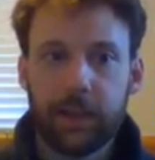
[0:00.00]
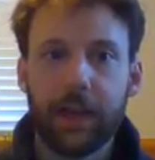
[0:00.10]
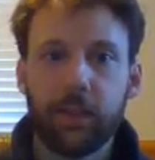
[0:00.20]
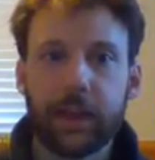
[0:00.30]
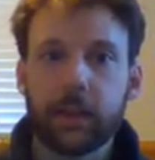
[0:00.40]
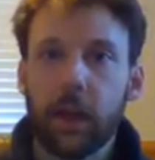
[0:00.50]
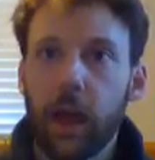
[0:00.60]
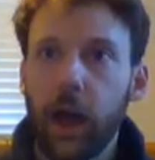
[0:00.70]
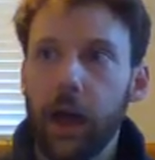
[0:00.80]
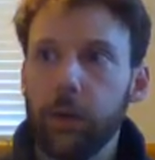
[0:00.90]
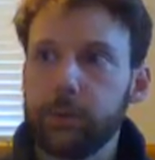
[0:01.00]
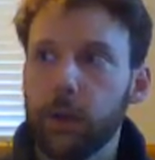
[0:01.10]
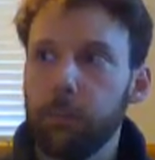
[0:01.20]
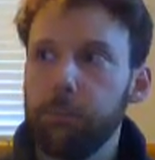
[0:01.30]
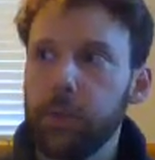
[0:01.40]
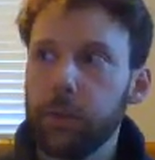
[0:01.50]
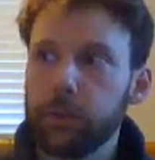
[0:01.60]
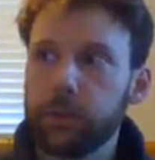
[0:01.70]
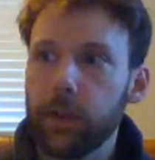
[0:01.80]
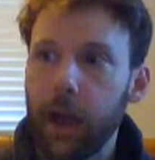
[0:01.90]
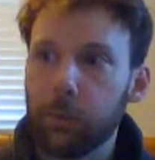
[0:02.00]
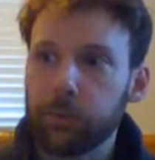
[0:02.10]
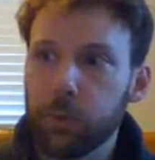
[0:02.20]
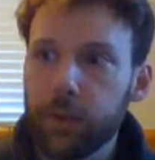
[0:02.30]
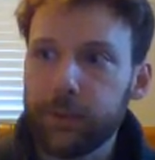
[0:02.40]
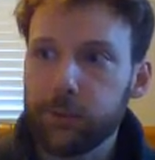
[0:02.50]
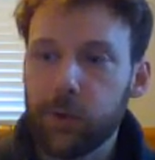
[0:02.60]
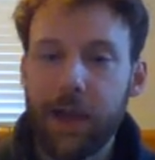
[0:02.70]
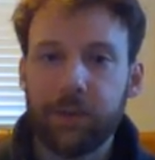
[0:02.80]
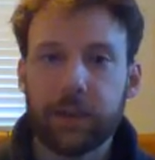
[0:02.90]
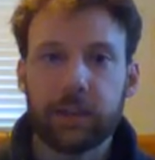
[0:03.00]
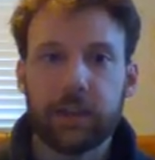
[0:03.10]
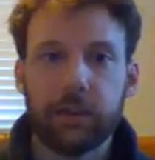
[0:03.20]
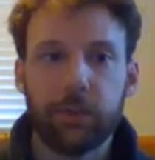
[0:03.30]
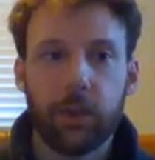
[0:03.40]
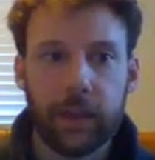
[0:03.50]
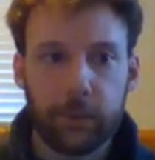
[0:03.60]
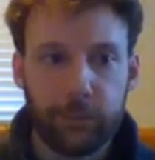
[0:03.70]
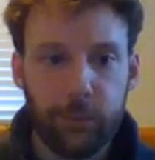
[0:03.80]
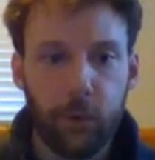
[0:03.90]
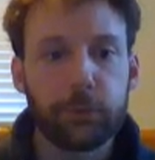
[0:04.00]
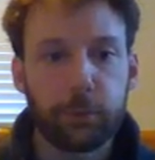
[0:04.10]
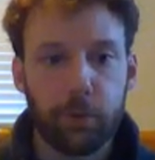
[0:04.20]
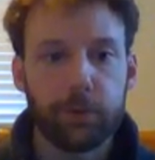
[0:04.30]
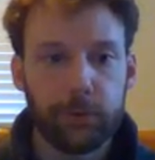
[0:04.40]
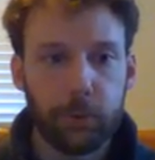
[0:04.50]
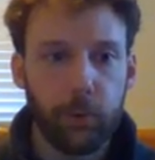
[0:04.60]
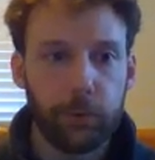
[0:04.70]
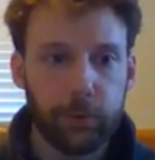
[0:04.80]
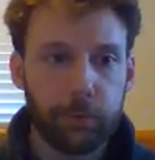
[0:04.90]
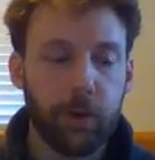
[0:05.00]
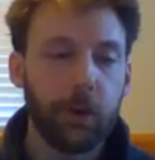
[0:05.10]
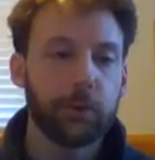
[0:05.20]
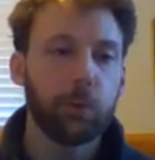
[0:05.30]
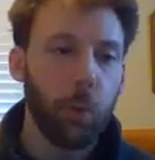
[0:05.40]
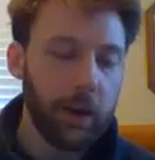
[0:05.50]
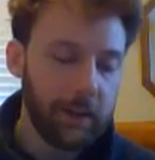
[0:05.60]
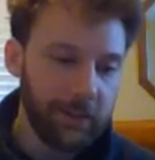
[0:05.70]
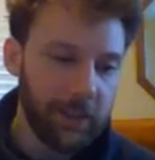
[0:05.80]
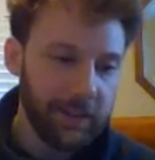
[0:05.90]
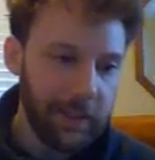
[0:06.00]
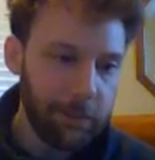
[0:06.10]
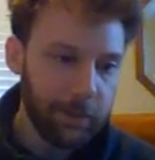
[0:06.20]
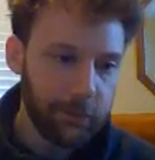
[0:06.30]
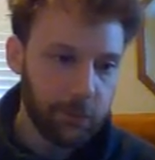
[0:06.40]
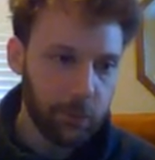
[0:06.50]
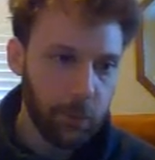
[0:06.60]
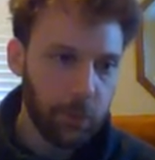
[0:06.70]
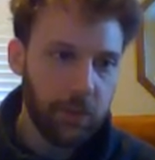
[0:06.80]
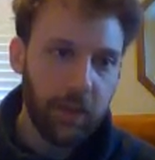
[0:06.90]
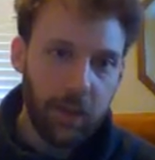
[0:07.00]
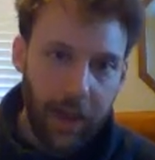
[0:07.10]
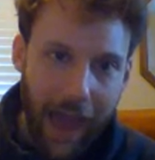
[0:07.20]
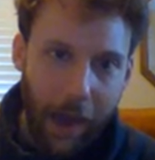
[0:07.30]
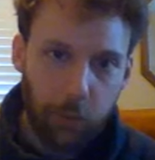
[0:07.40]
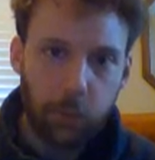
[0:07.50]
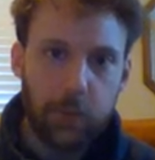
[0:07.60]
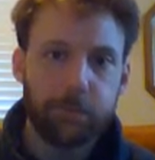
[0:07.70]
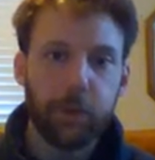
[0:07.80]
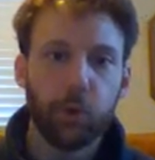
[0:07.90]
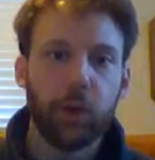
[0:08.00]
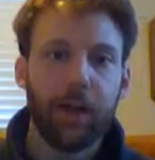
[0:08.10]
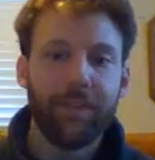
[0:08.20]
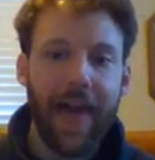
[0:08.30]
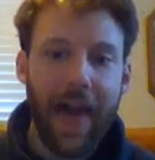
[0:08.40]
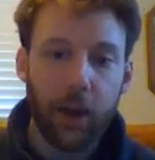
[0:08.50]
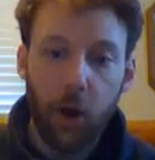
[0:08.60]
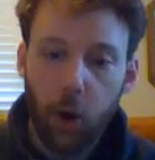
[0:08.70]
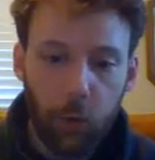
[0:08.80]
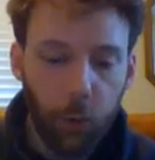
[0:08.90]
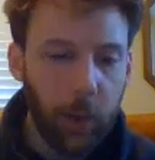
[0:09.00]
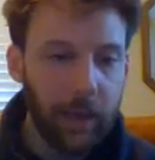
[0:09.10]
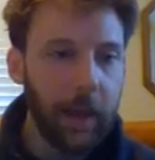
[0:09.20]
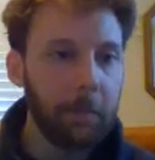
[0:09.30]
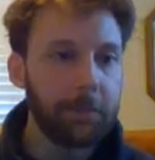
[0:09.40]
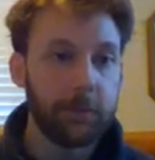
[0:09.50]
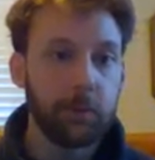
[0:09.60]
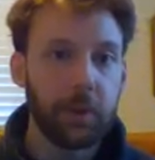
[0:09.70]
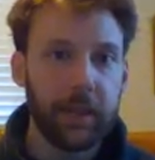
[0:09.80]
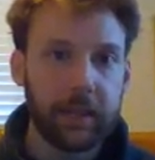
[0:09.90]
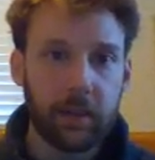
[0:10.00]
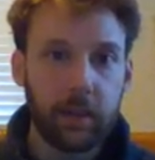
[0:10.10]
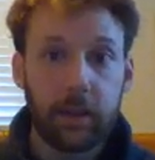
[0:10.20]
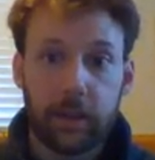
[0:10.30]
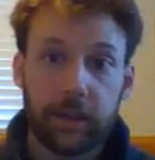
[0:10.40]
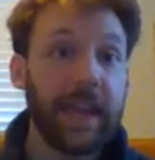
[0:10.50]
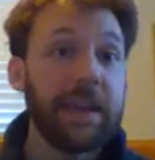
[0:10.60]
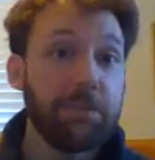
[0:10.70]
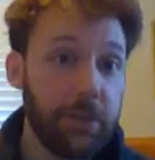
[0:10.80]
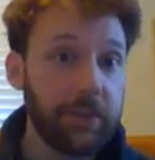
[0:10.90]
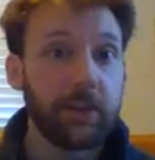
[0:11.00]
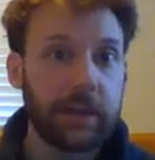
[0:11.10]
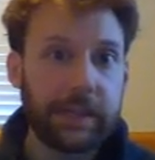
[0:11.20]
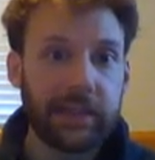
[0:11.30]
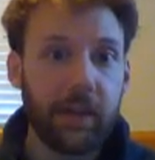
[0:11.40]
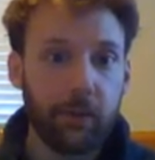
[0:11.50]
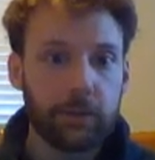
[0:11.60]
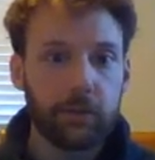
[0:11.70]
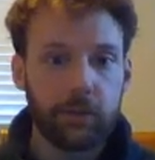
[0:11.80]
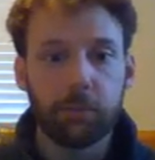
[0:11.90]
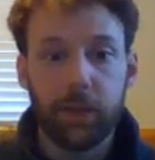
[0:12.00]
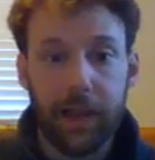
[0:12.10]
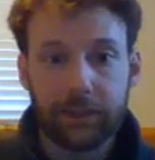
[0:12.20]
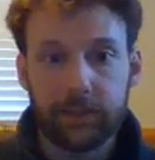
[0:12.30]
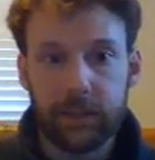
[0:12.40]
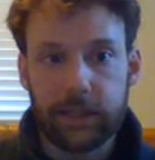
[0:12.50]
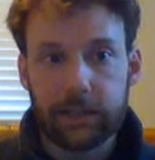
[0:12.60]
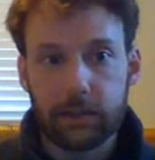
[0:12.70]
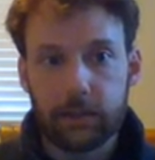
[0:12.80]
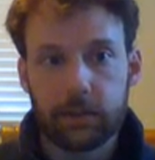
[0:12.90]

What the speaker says: Yeah, like I was really striving to give it like a first principles approach. What is the deepest truth? How do we build on that all the way up to like game theory levels of complexity?